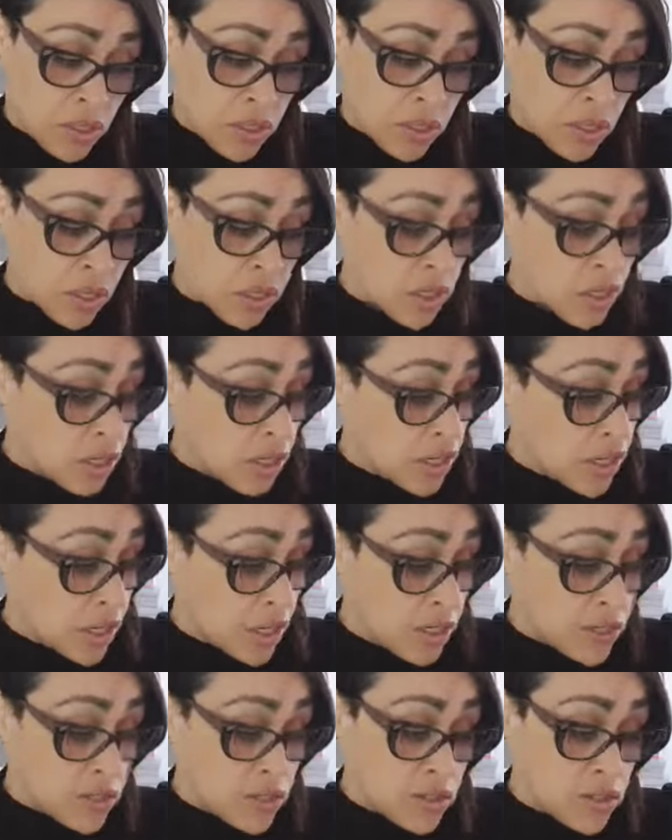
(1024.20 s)
and you got to
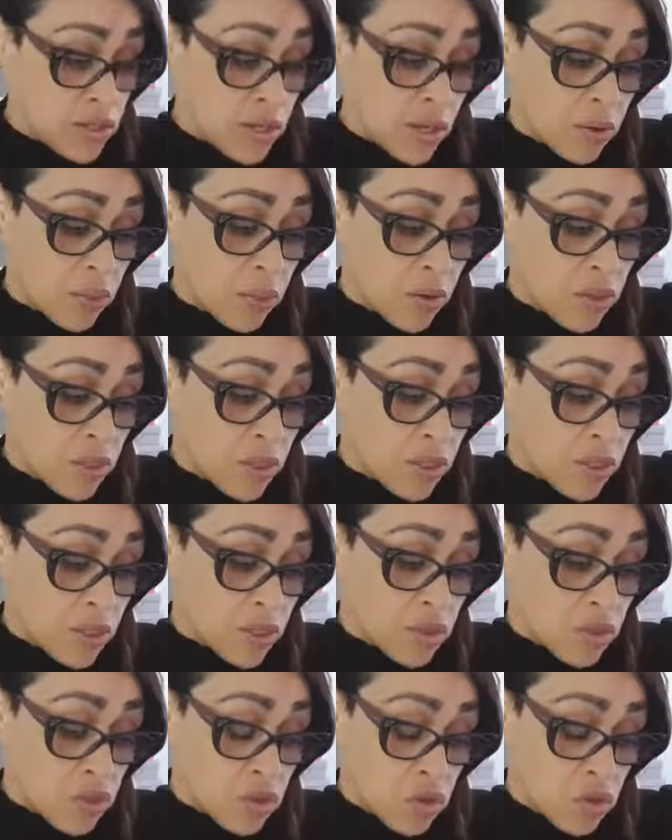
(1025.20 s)
understand what it
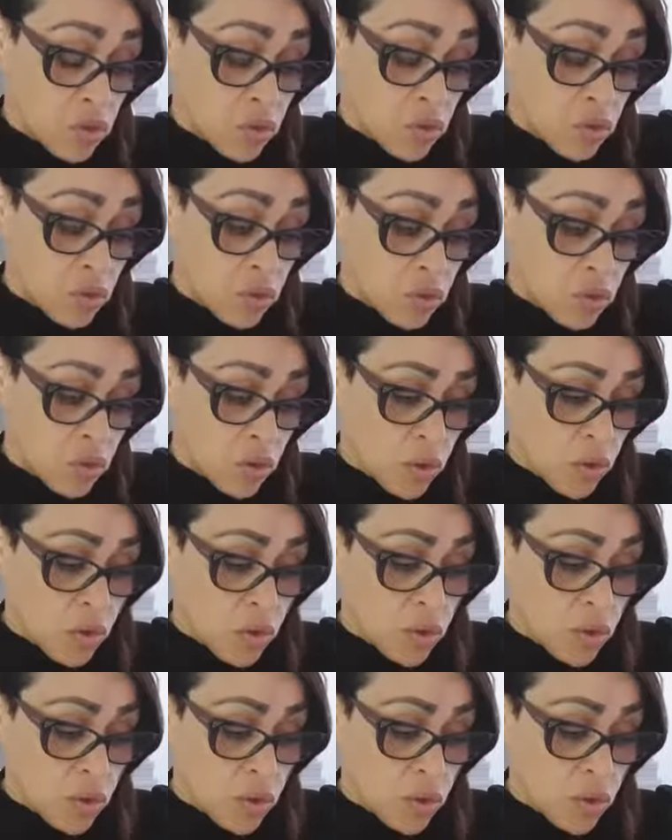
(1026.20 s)
is to